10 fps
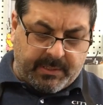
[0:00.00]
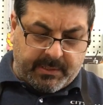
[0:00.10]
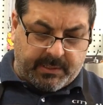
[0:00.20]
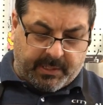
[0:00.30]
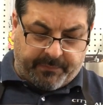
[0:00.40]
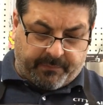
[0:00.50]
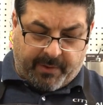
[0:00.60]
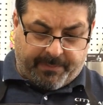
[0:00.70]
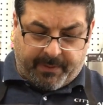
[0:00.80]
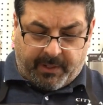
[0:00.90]
You don't have to
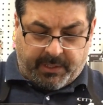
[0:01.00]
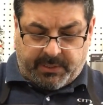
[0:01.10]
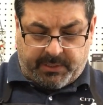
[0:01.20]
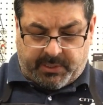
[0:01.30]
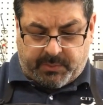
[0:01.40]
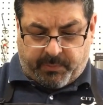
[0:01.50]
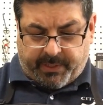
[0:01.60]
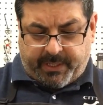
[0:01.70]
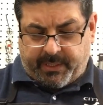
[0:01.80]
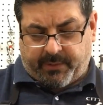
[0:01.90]
rub hard, you just want to
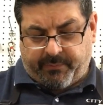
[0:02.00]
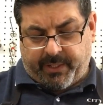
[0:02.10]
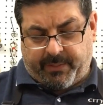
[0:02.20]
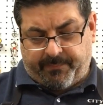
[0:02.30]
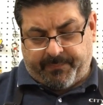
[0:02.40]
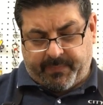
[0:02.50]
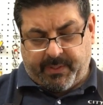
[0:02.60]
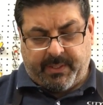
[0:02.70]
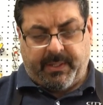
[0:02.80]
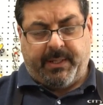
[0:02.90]
get the cream
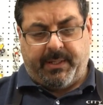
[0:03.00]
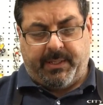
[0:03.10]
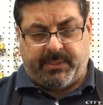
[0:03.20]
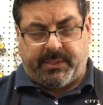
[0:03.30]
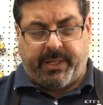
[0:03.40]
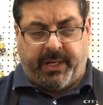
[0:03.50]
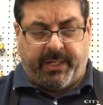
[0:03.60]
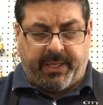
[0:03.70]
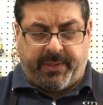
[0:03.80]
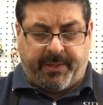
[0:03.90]
into the
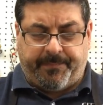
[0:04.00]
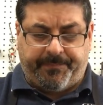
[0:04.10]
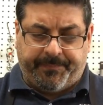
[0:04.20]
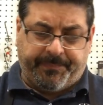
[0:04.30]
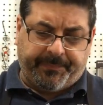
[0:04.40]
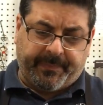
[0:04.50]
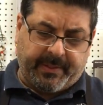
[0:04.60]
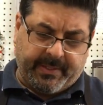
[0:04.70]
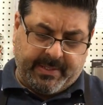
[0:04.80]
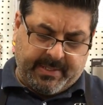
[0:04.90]
leather.
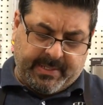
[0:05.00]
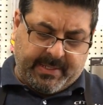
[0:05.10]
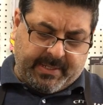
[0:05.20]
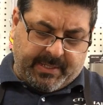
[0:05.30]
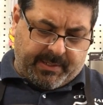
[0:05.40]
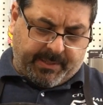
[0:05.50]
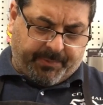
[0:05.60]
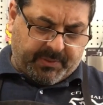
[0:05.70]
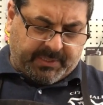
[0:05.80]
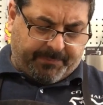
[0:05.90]
It
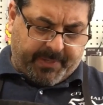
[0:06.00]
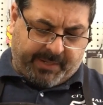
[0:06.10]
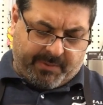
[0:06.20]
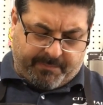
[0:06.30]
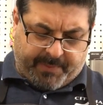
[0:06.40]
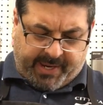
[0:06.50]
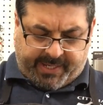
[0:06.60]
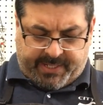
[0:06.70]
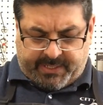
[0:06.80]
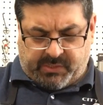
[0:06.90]
puts the pigment
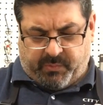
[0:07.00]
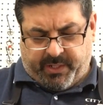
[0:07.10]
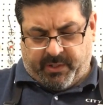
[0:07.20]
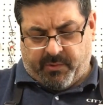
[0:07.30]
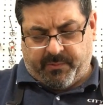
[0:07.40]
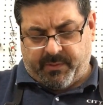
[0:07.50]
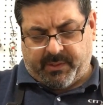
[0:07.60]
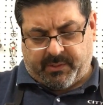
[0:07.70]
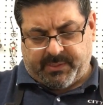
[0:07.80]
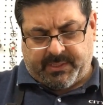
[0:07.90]
back in as well
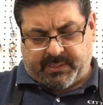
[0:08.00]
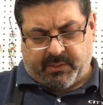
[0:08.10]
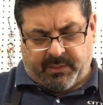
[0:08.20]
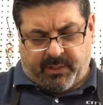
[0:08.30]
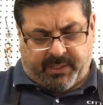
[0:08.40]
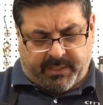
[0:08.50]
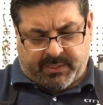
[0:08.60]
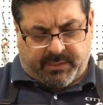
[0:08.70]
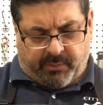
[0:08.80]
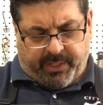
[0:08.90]
because it's got like a
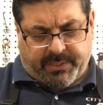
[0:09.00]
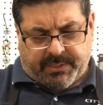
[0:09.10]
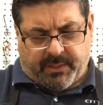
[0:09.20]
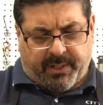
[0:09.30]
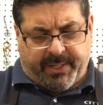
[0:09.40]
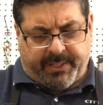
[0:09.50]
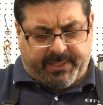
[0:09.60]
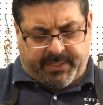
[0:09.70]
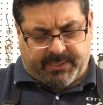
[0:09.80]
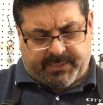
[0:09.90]
slight dye in
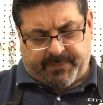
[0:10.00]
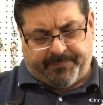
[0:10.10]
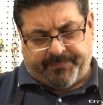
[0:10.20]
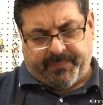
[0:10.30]
this.